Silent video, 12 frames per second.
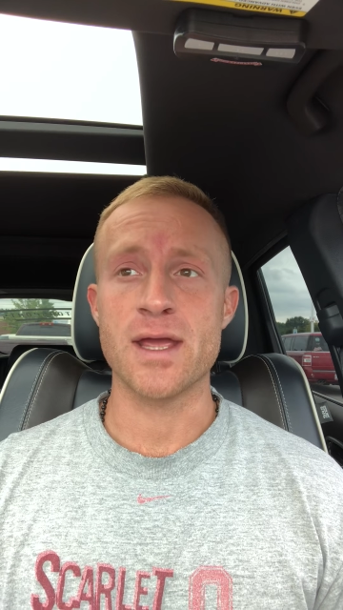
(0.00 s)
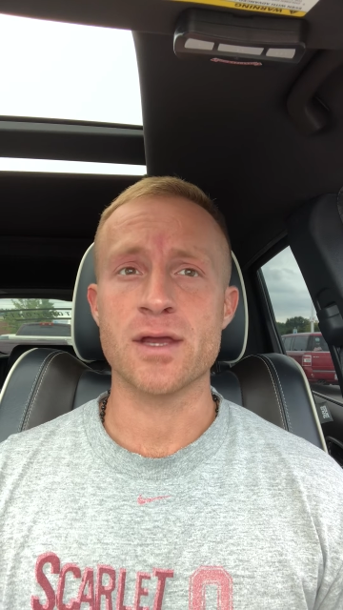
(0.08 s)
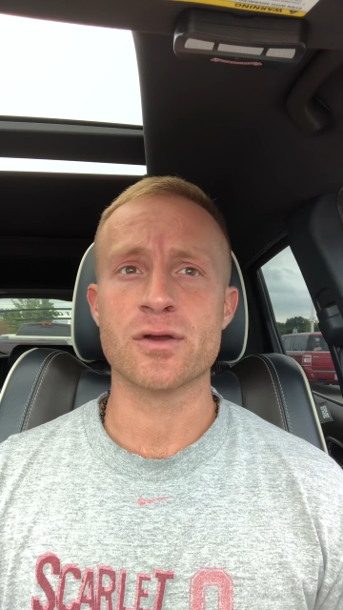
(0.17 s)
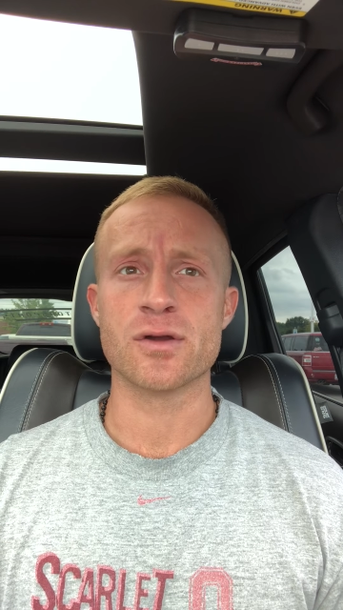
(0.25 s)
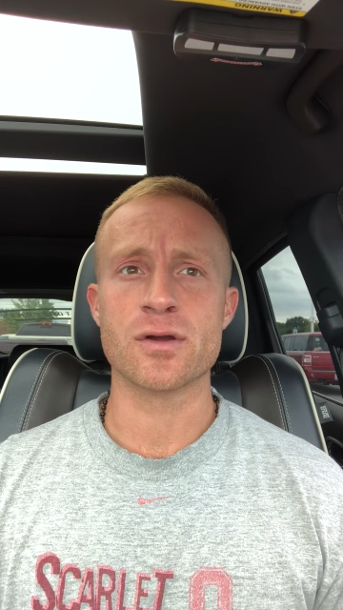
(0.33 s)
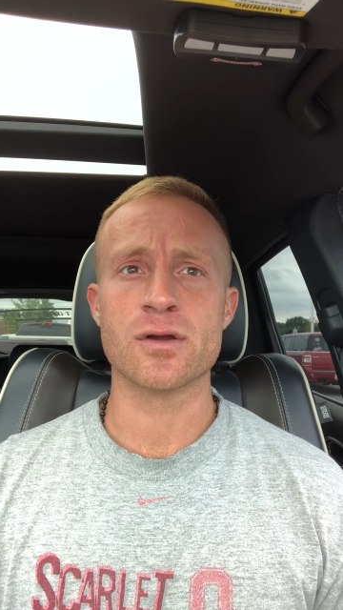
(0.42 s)

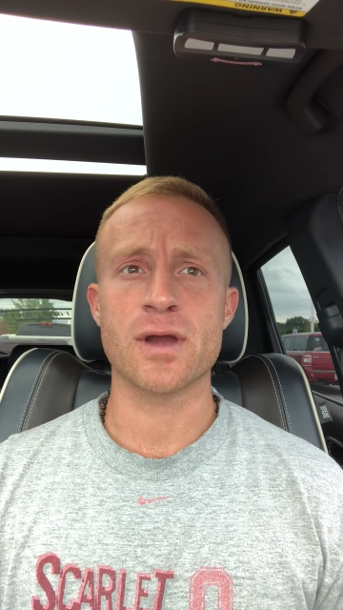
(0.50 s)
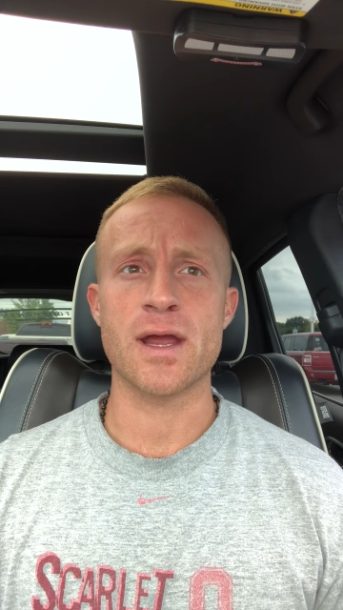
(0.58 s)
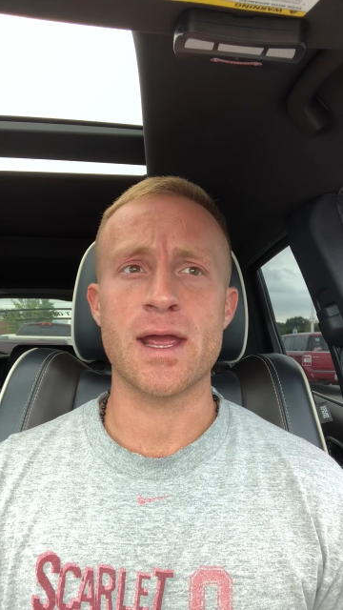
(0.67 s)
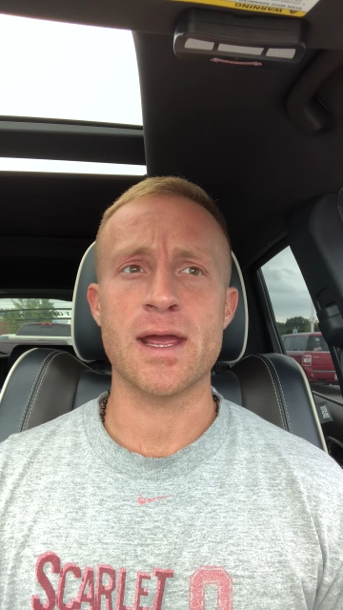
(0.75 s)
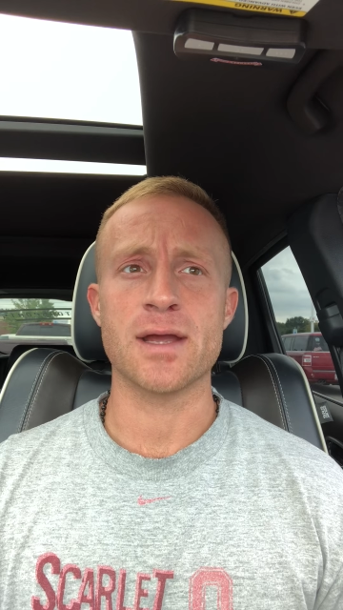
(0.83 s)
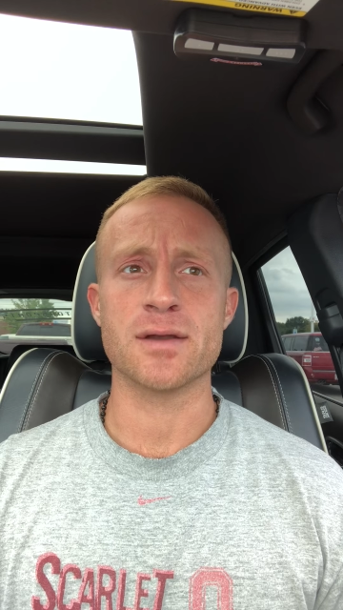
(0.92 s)
Anger
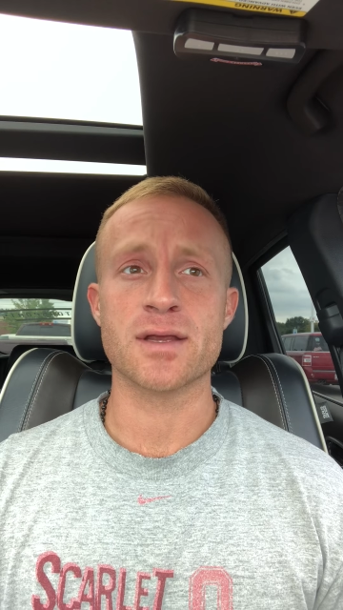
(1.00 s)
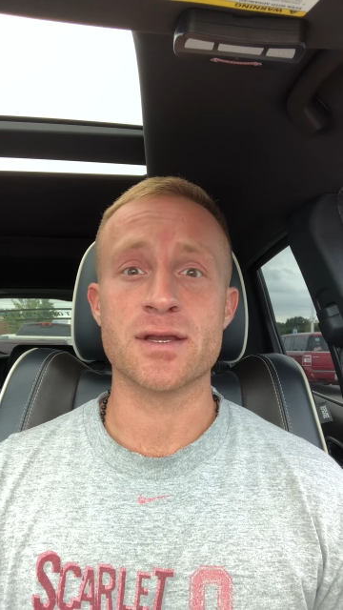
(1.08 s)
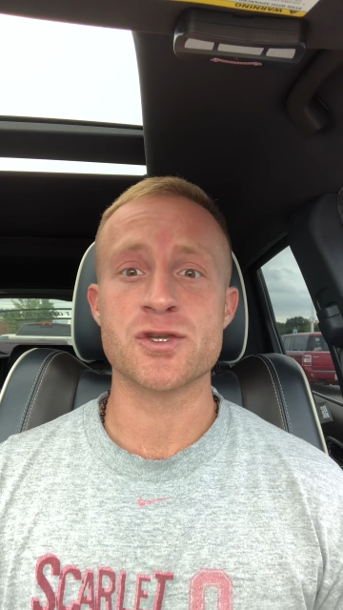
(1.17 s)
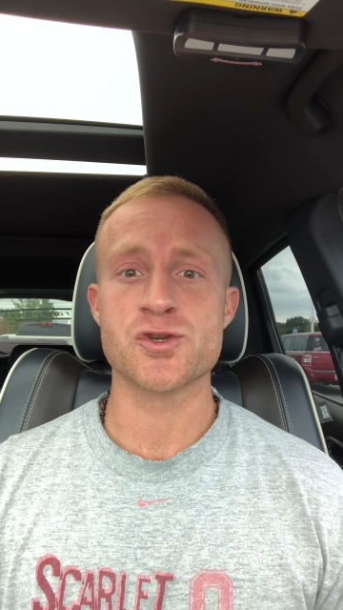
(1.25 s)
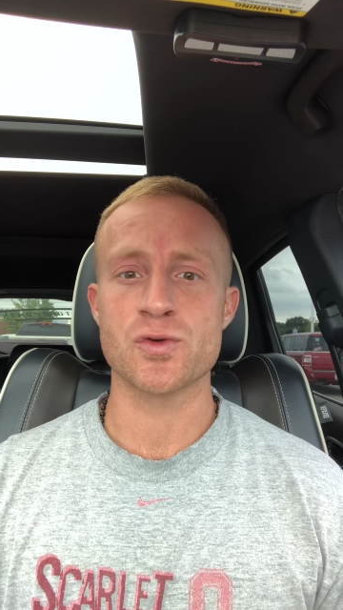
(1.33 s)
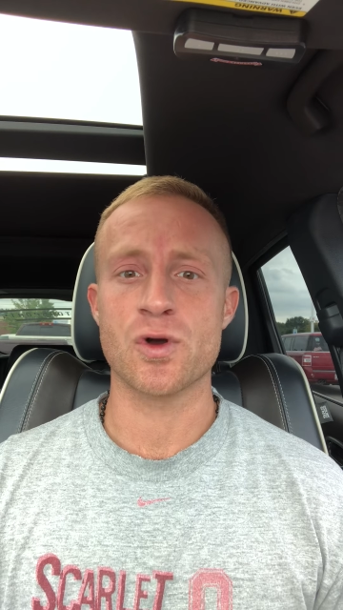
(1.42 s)
and
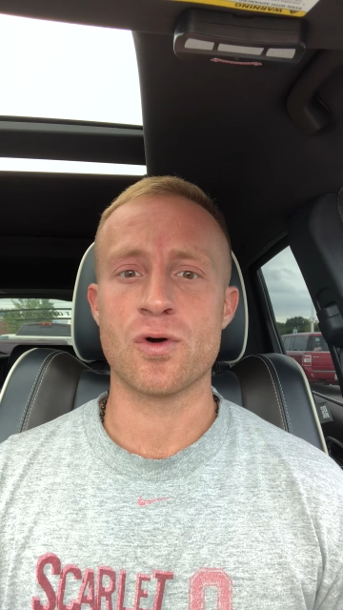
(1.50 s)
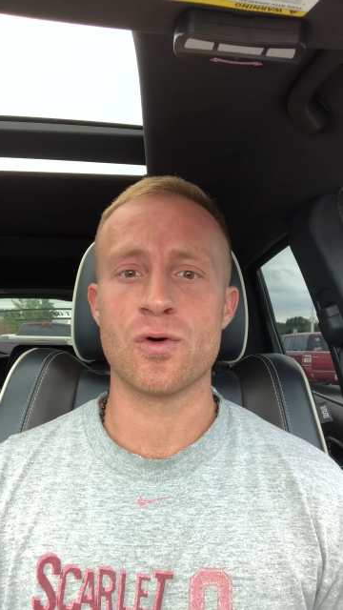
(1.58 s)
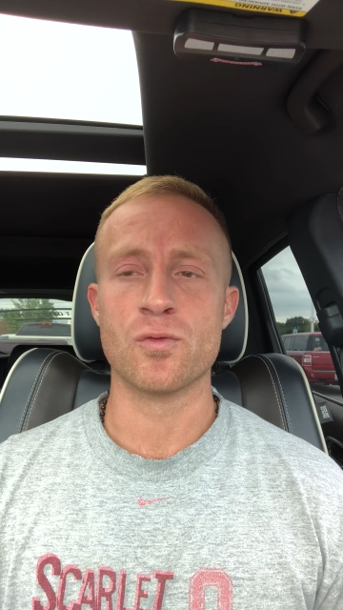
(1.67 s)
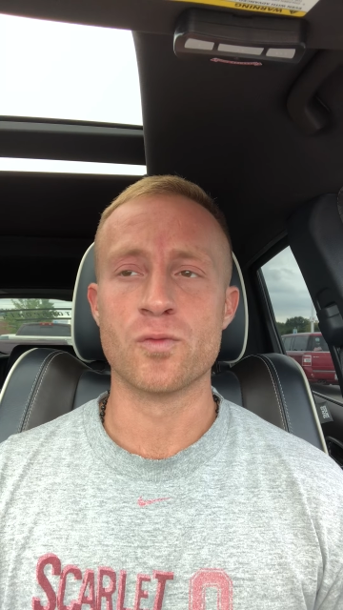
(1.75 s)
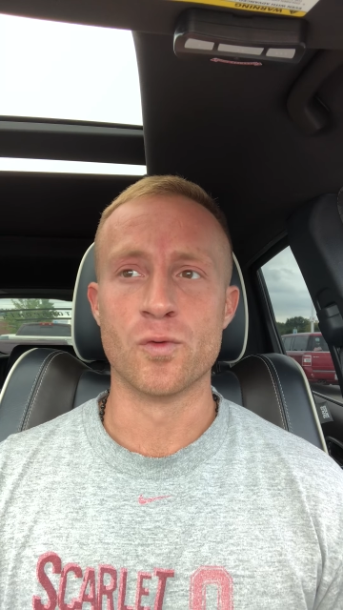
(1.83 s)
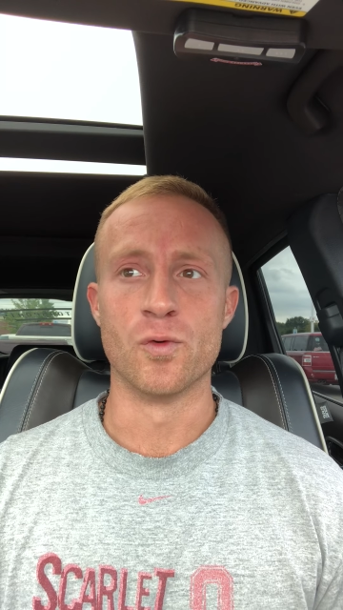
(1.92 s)

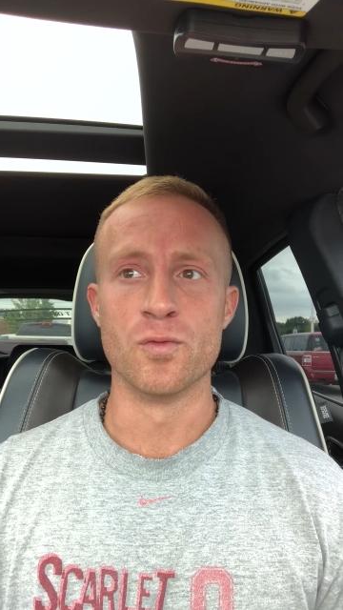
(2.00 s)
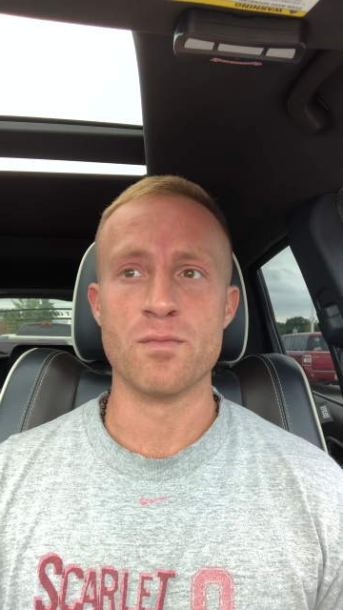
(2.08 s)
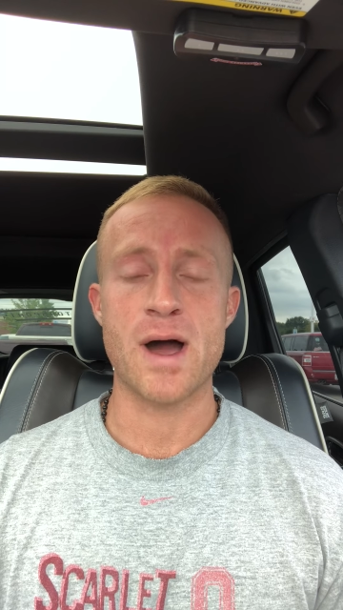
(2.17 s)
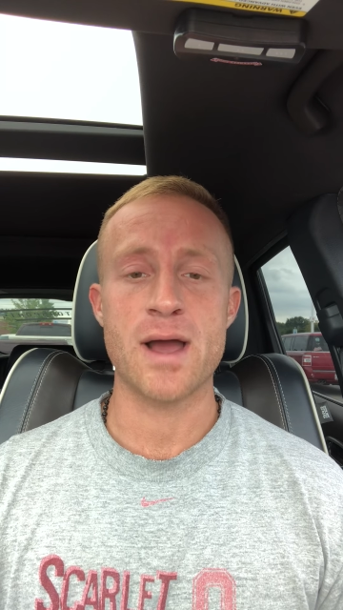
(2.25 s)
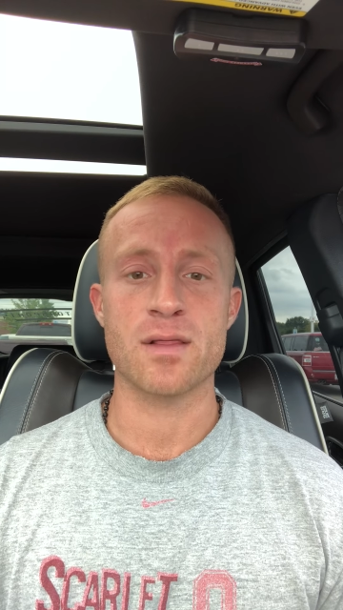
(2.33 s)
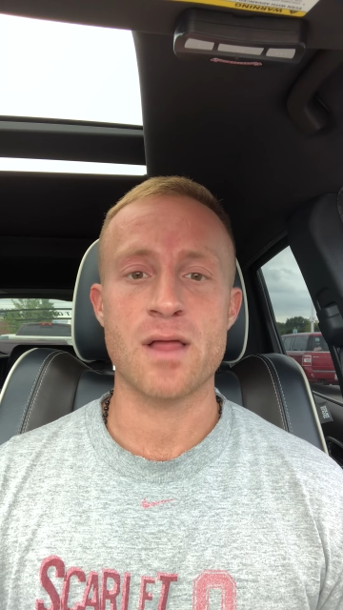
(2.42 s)
control ruled
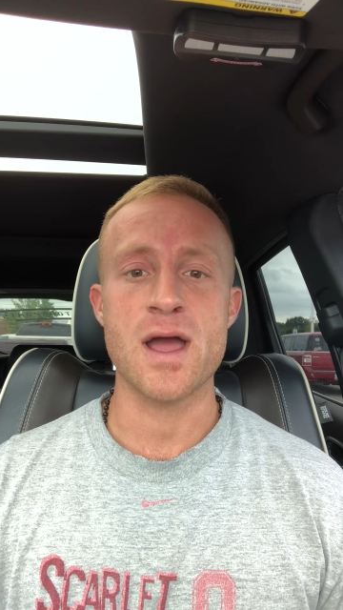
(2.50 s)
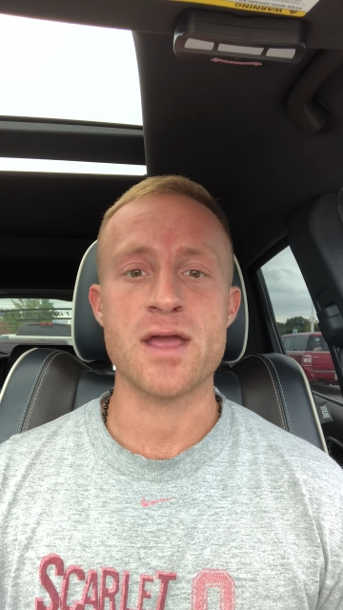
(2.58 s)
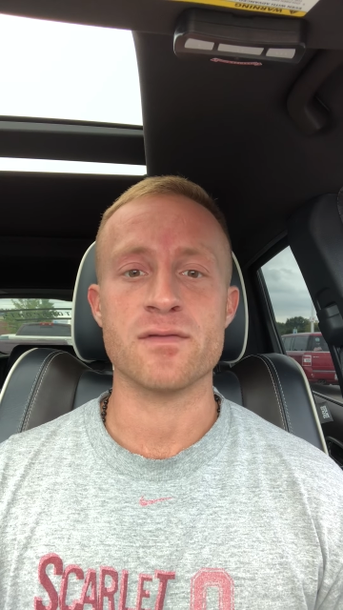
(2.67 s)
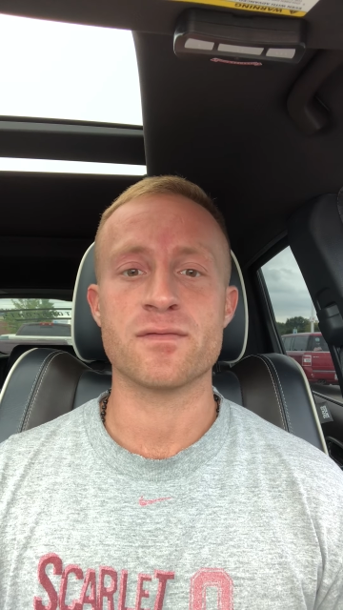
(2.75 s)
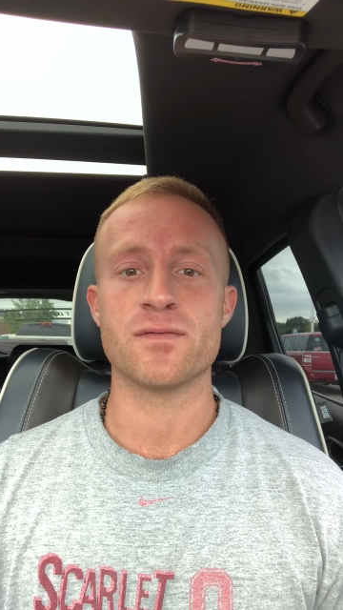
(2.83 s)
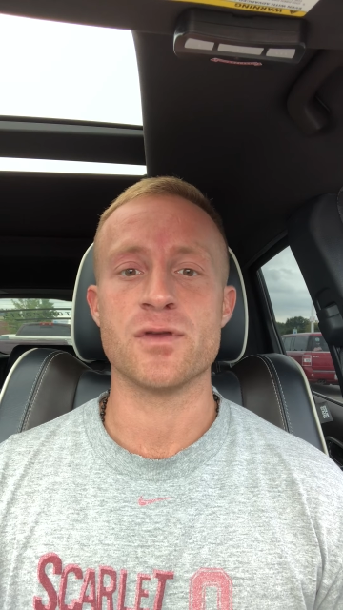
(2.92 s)
my life.